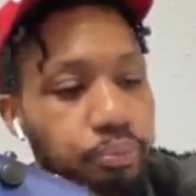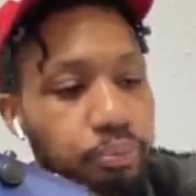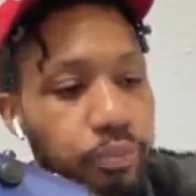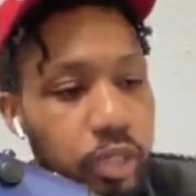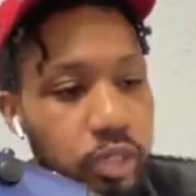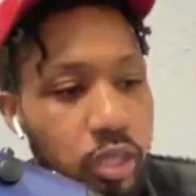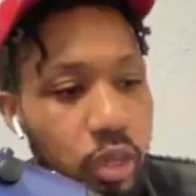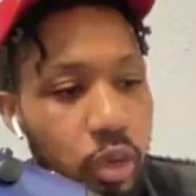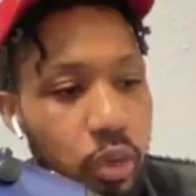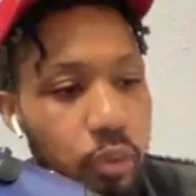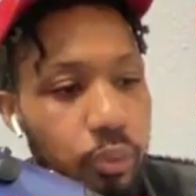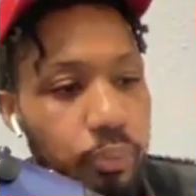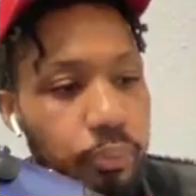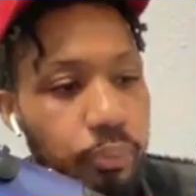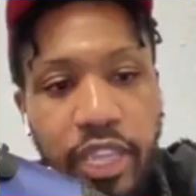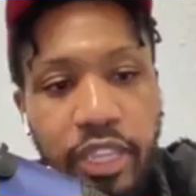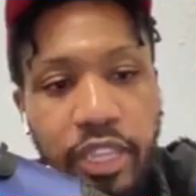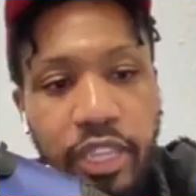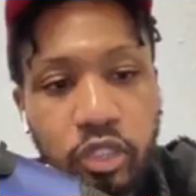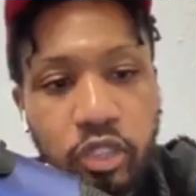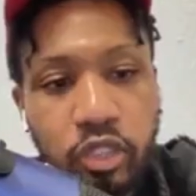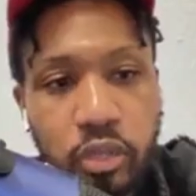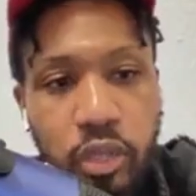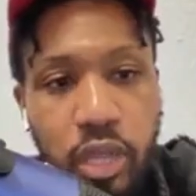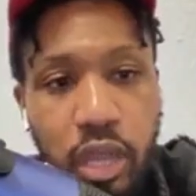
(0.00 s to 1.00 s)
So in
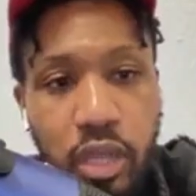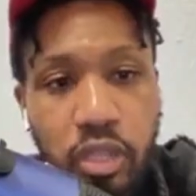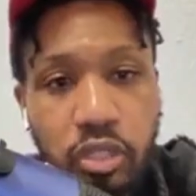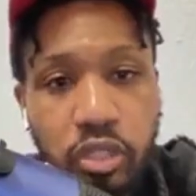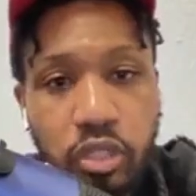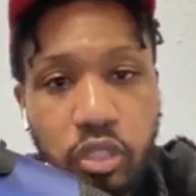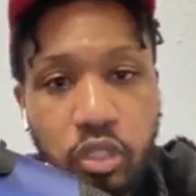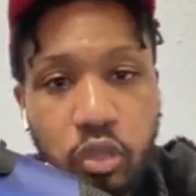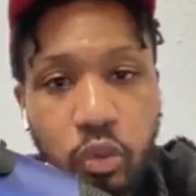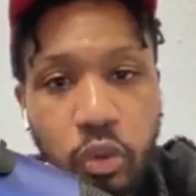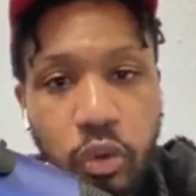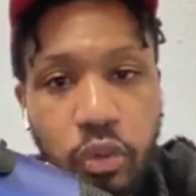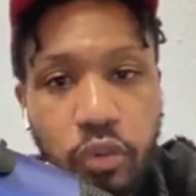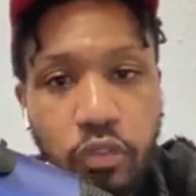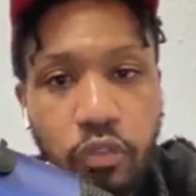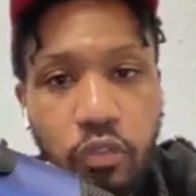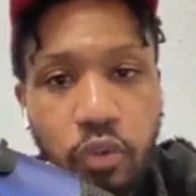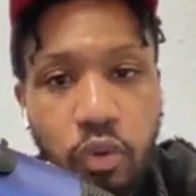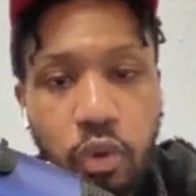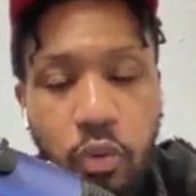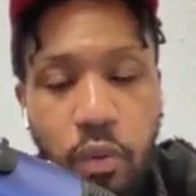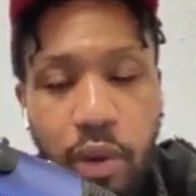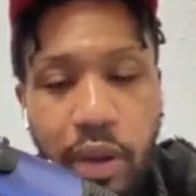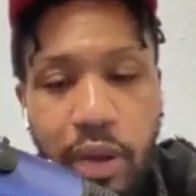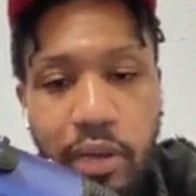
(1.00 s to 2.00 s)

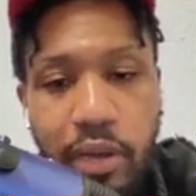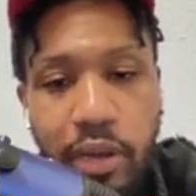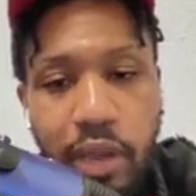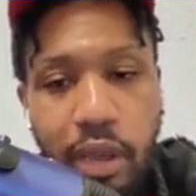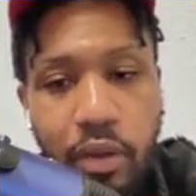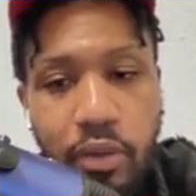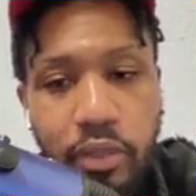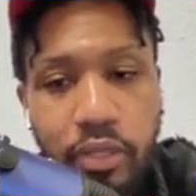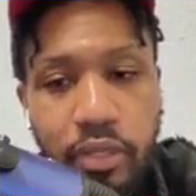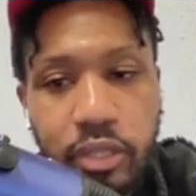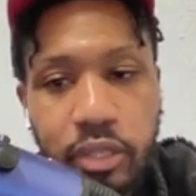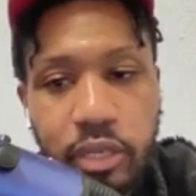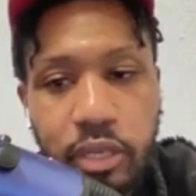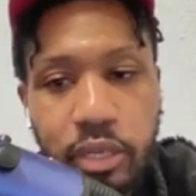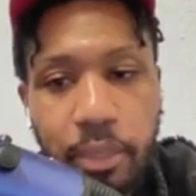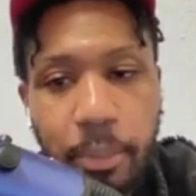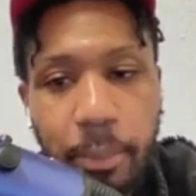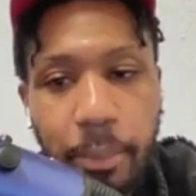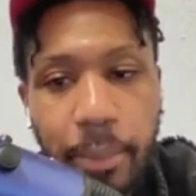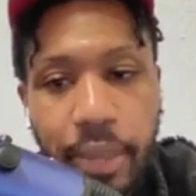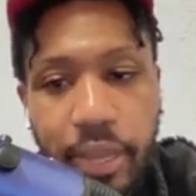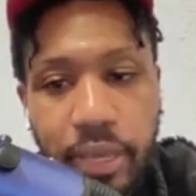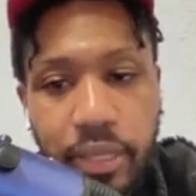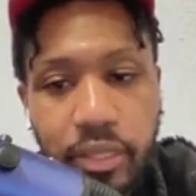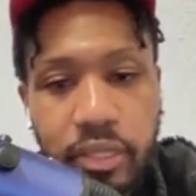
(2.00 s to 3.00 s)
2024, right now, it's an
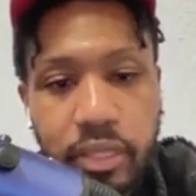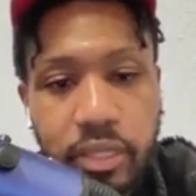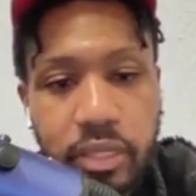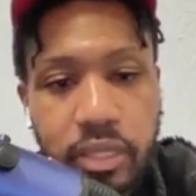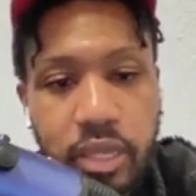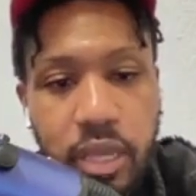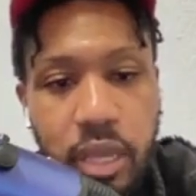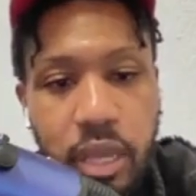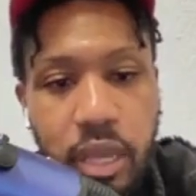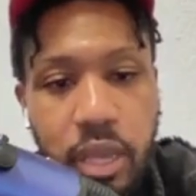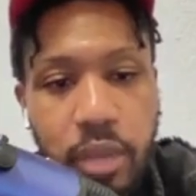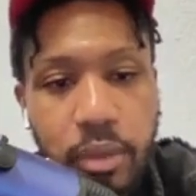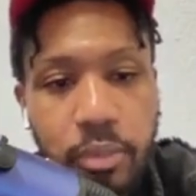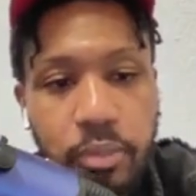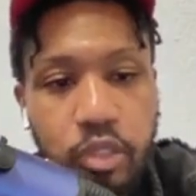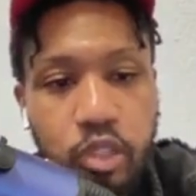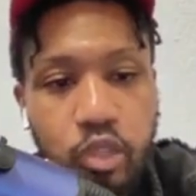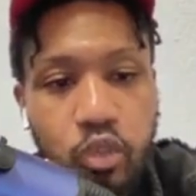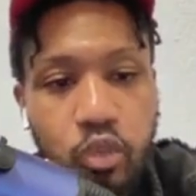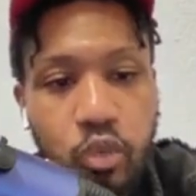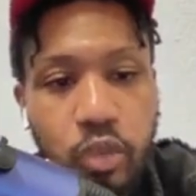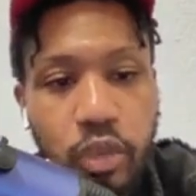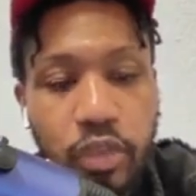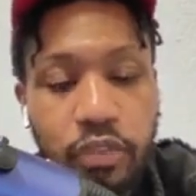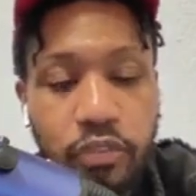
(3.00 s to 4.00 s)
amazing time
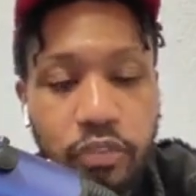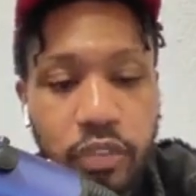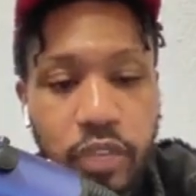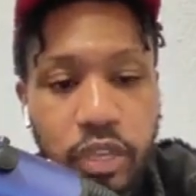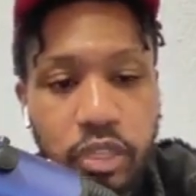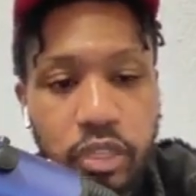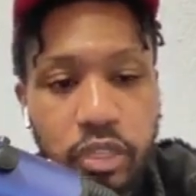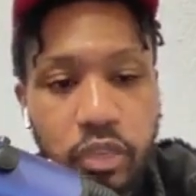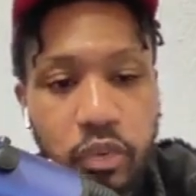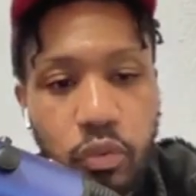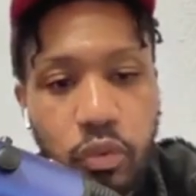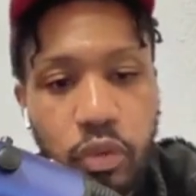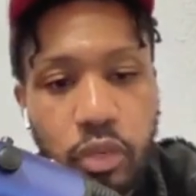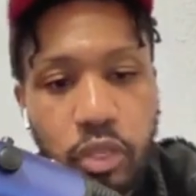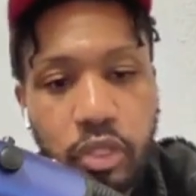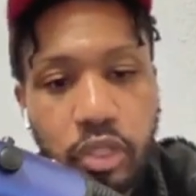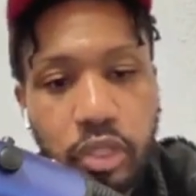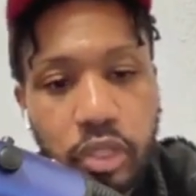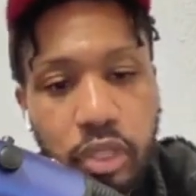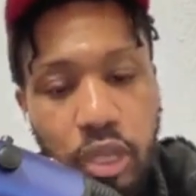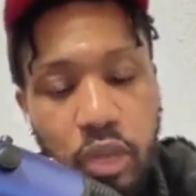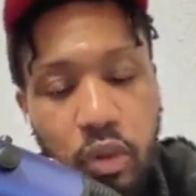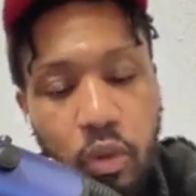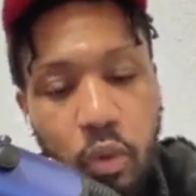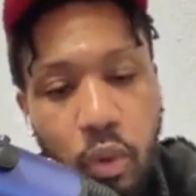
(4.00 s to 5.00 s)
to invest in real
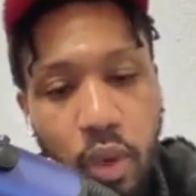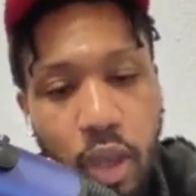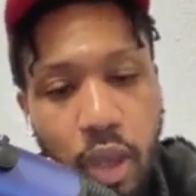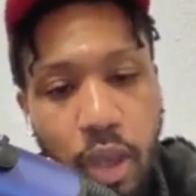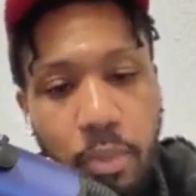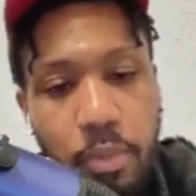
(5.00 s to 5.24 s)
estate. Why?